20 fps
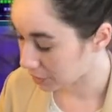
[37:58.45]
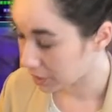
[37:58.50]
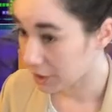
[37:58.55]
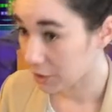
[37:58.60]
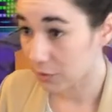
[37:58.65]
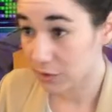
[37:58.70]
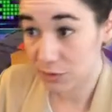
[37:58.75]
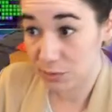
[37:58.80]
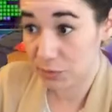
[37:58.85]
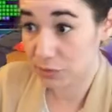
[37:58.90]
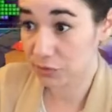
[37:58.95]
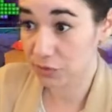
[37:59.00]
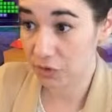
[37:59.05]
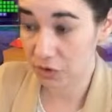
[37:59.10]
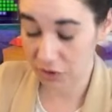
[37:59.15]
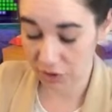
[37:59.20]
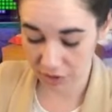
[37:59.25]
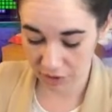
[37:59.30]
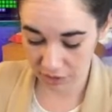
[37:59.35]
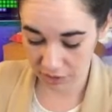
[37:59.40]
Whereas
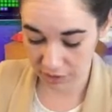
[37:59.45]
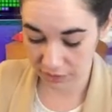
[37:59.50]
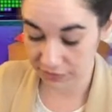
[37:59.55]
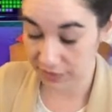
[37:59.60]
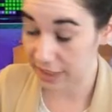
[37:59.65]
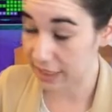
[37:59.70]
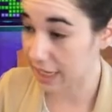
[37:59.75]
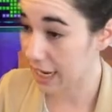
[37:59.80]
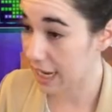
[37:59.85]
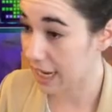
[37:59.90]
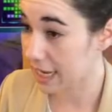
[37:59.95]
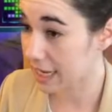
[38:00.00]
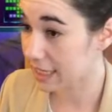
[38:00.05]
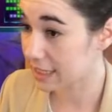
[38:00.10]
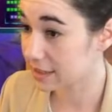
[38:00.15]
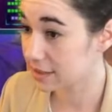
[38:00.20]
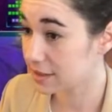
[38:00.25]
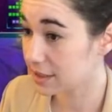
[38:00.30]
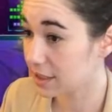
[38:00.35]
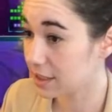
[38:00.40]
before, or if I
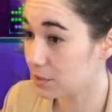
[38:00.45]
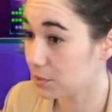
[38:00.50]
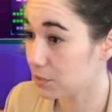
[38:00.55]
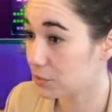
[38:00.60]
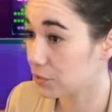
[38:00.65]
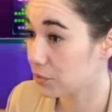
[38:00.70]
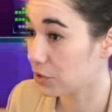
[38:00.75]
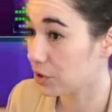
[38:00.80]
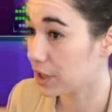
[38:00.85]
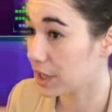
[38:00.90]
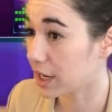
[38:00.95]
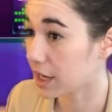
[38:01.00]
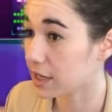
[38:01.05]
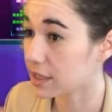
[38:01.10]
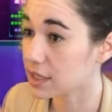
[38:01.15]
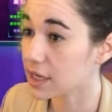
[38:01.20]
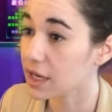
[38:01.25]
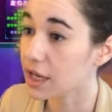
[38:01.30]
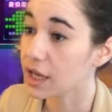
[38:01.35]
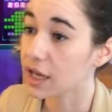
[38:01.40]
had done it beforehand,
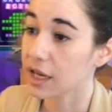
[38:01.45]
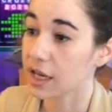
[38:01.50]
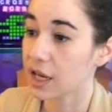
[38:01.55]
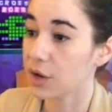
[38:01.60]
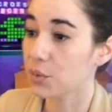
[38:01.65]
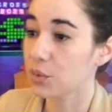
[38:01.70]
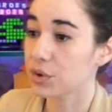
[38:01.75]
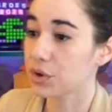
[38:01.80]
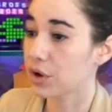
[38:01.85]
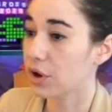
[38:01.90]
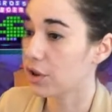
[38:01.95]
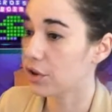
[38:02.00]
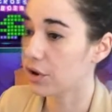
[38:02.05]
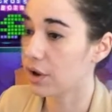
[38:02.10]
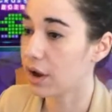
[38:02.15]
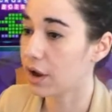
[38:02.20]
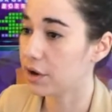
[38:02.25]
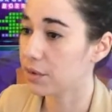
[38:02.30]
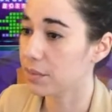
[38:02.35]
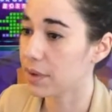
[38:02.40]
it would
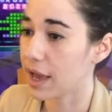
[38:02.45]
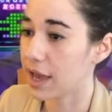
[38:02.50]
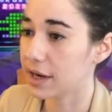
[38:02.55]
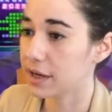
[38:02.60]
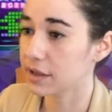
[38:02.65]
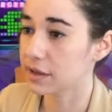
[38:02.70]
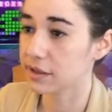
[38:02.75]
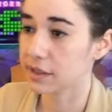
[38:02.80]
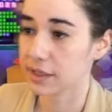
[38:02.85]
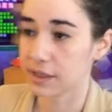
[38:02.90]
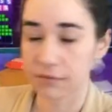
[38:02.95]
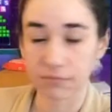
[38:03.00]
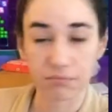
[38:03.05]
automatically